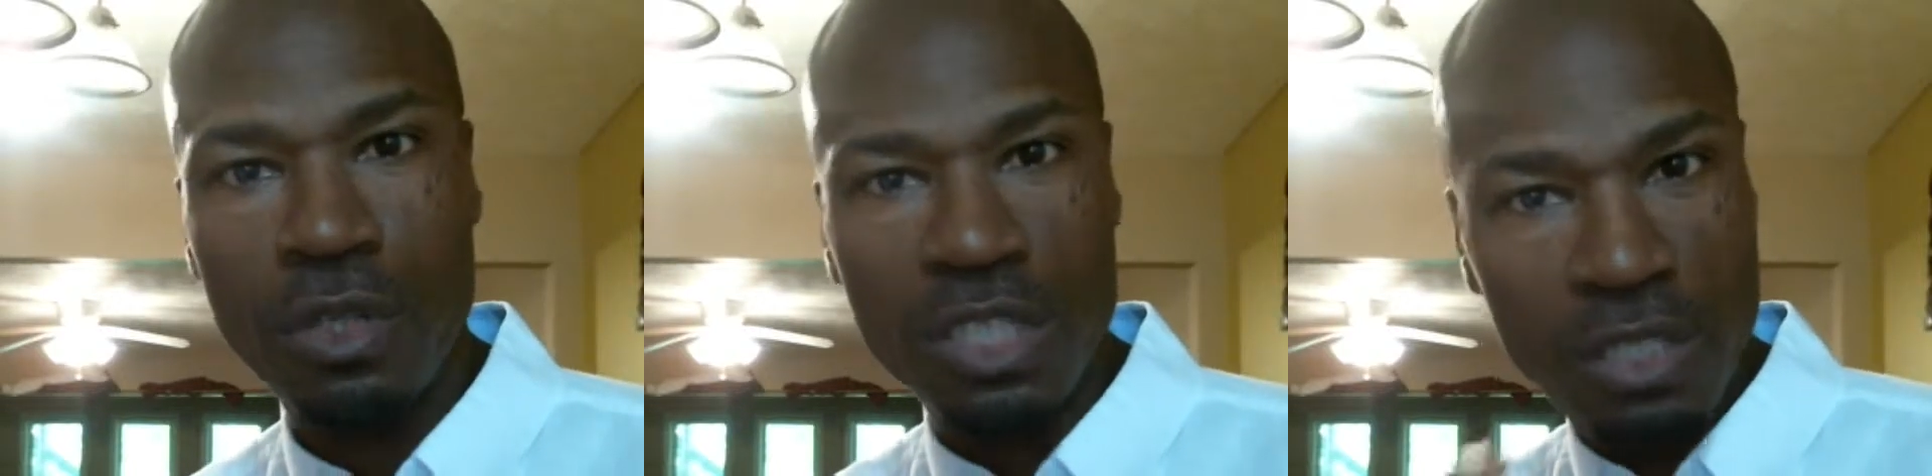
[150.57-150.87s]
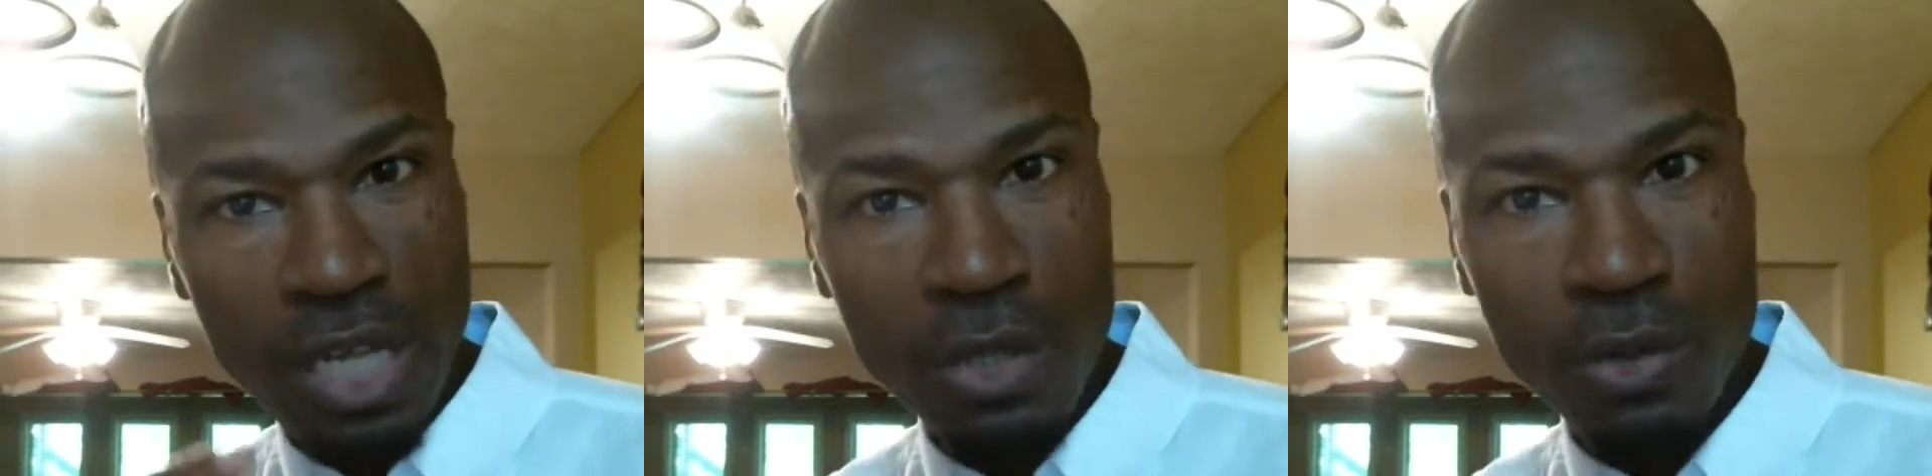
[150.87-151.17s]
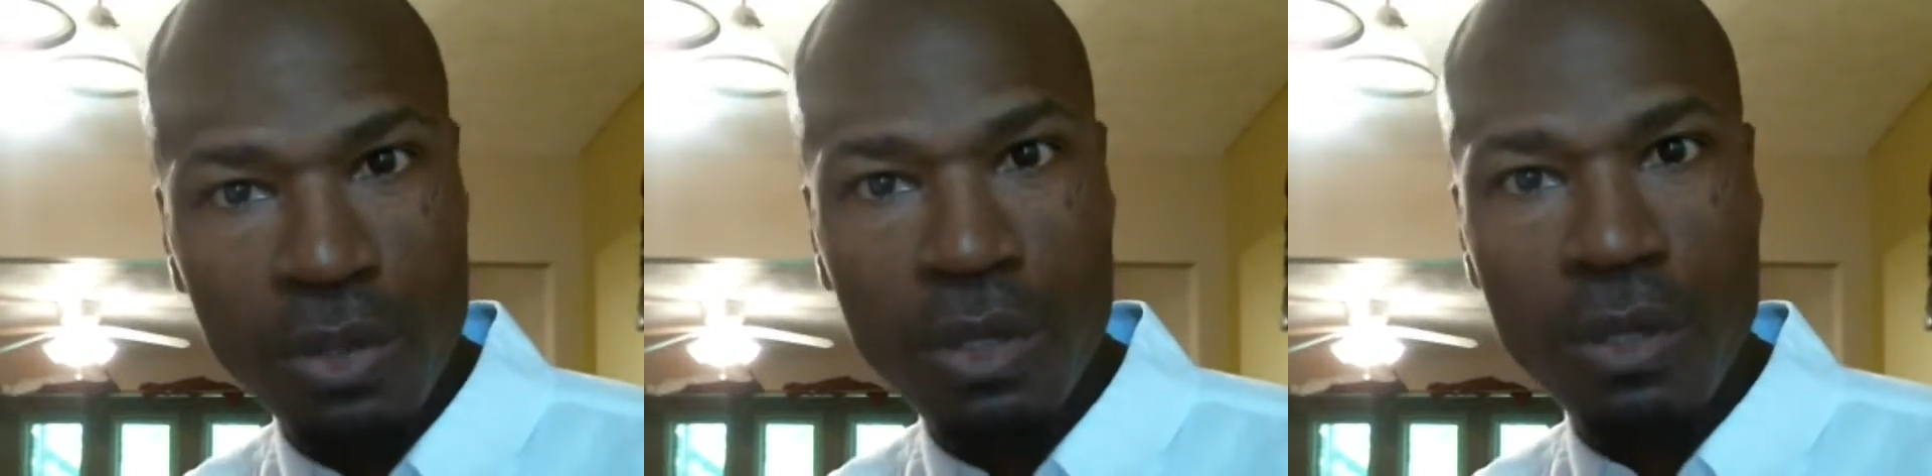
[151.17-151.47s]
It's
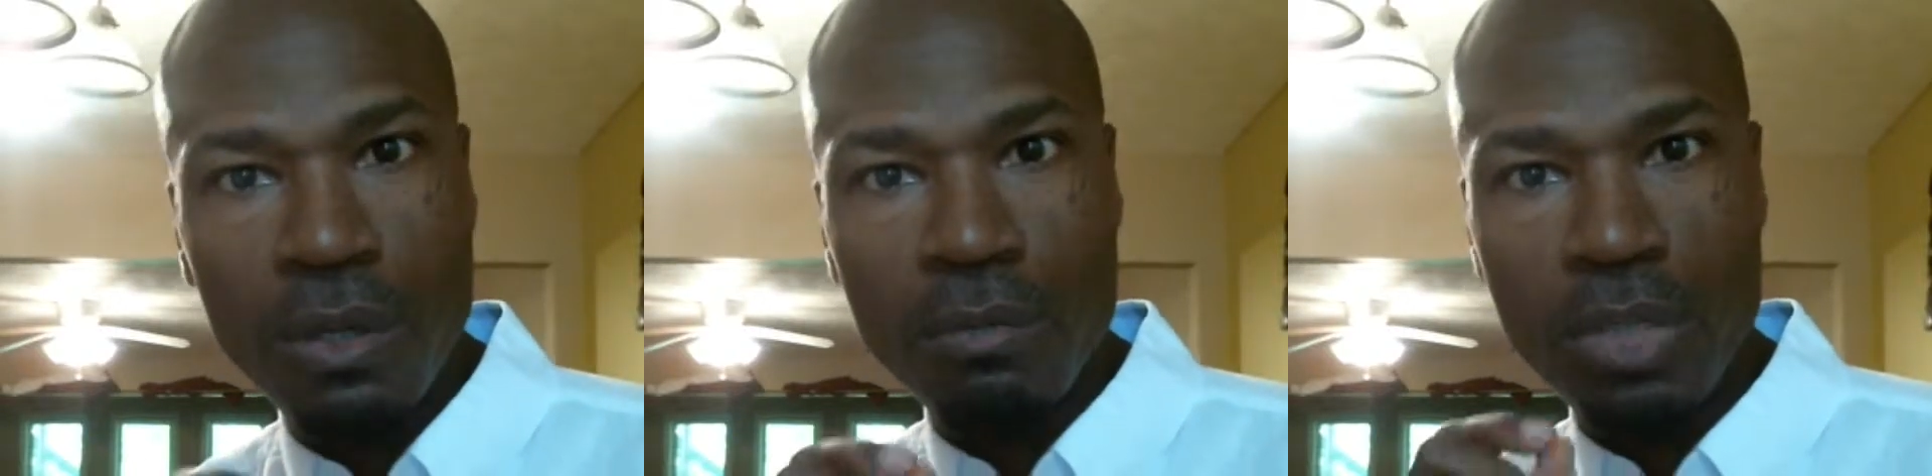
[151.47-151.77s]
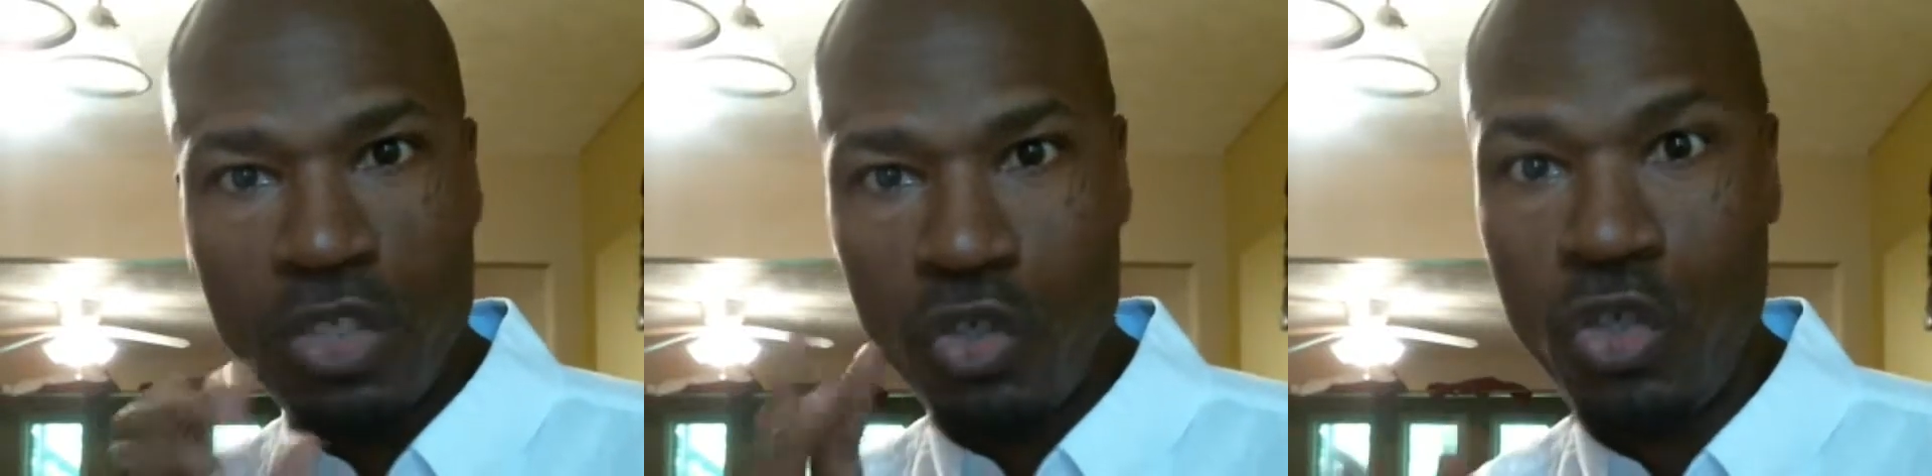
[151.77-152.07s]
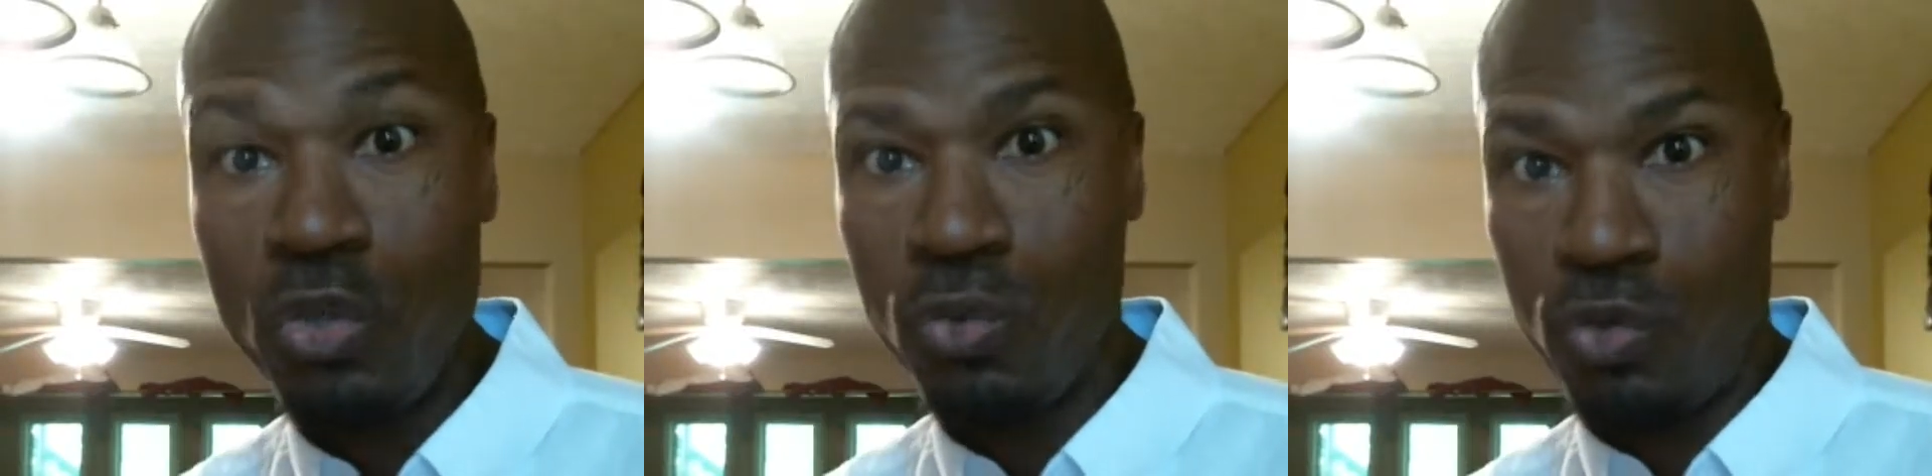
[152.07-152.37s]
subtle, but it's
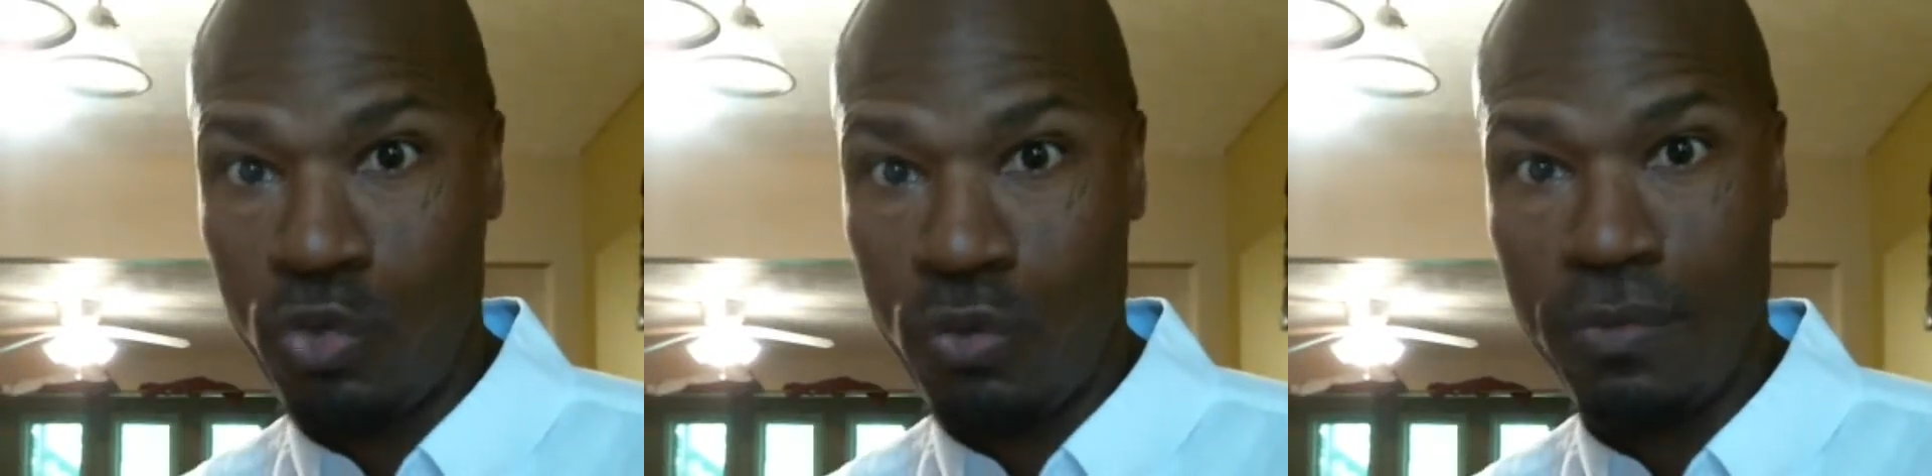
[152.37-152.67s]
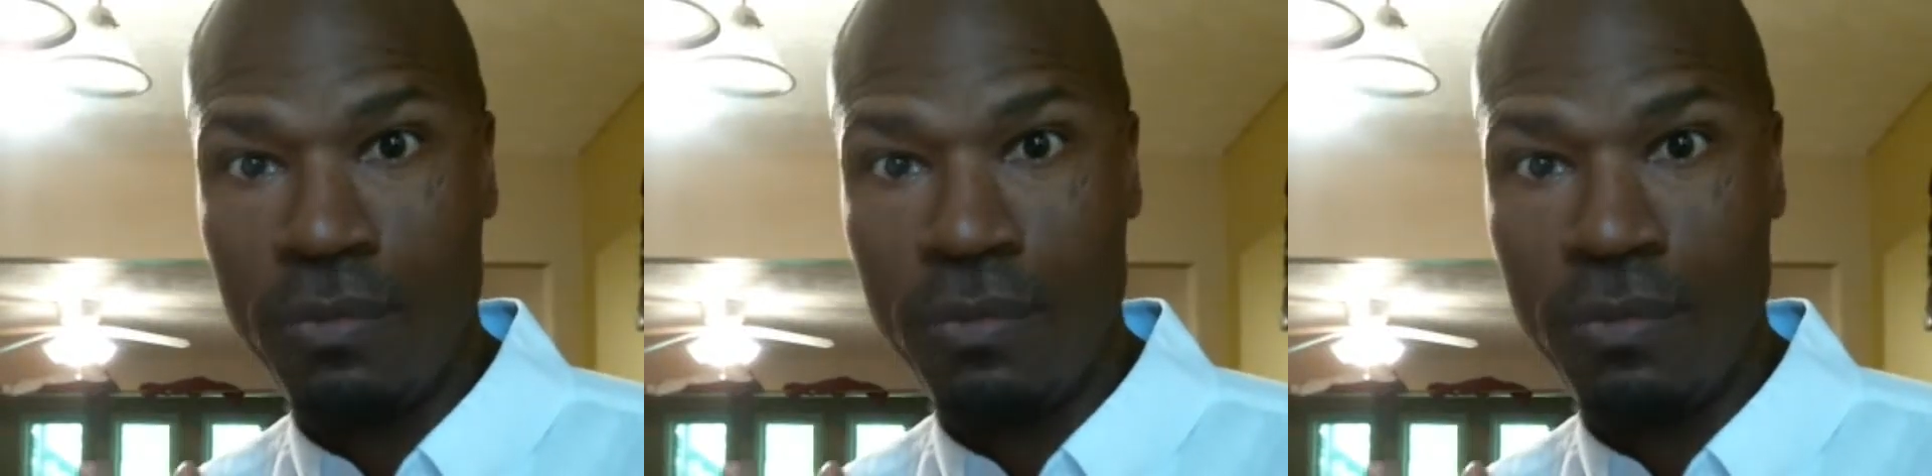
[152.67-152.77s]
huge.